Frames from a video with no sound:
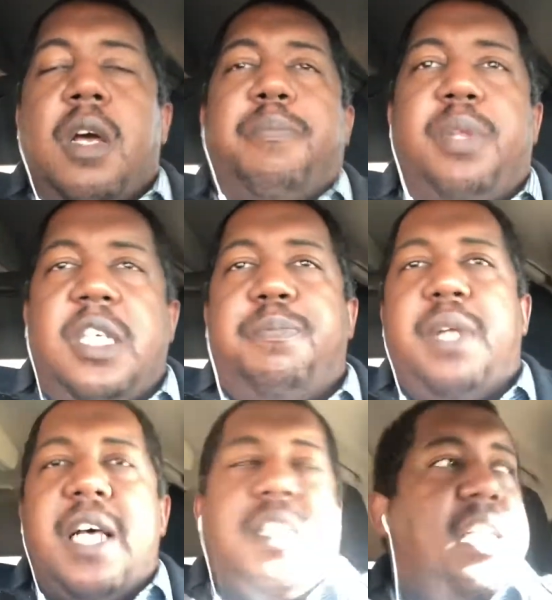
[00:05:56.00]
Please
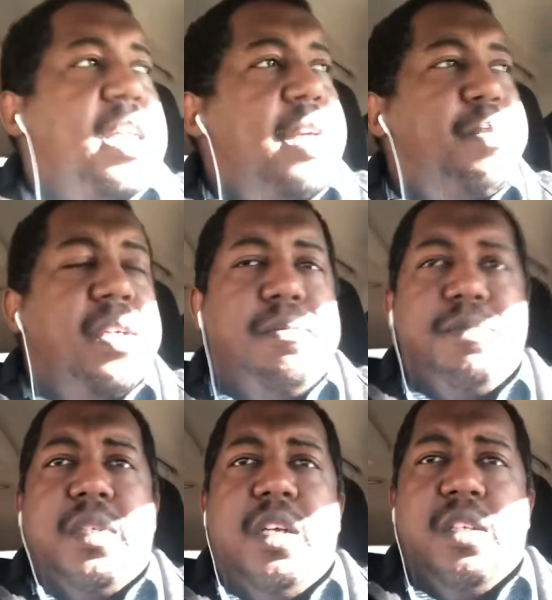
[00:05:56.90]
bless and keep it,
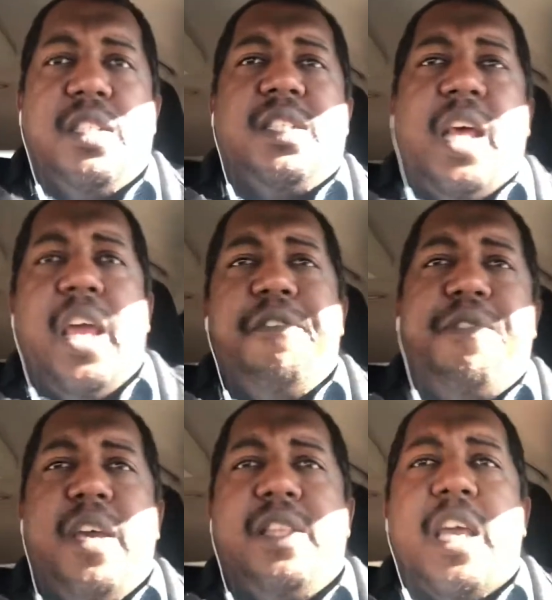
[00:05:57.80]
you know, safe,
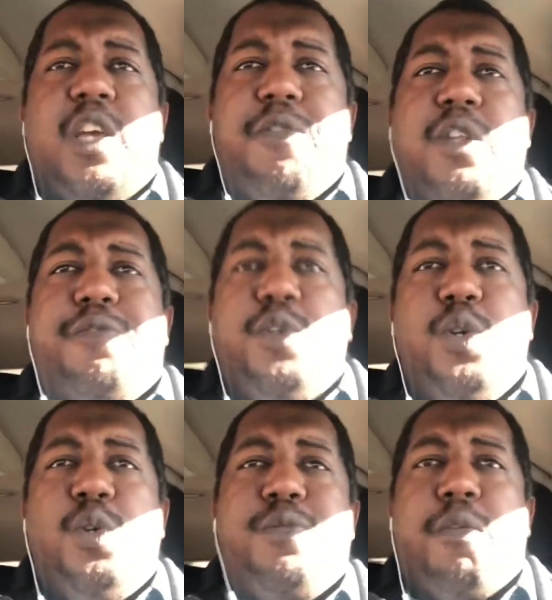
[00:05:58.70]
and thank you for the
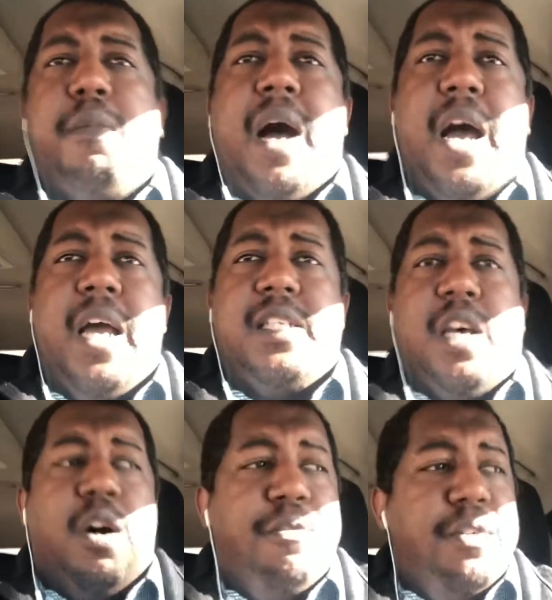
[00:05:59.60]
food for
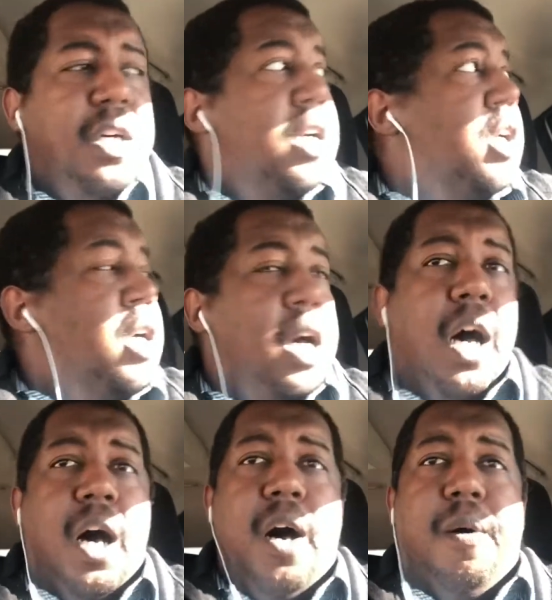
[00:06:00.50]
myself.
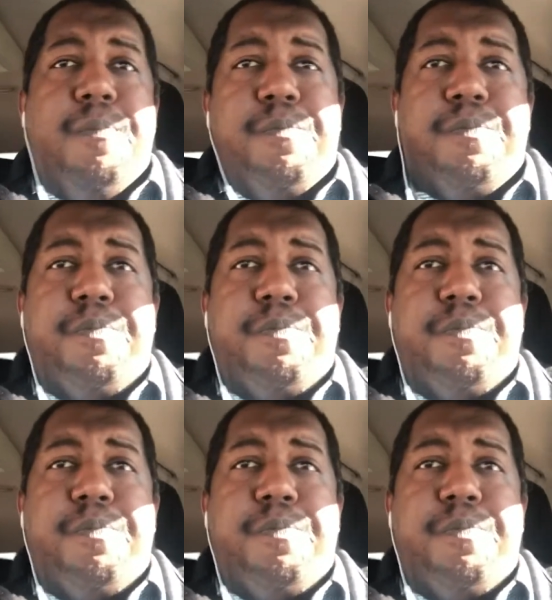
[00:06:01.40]
I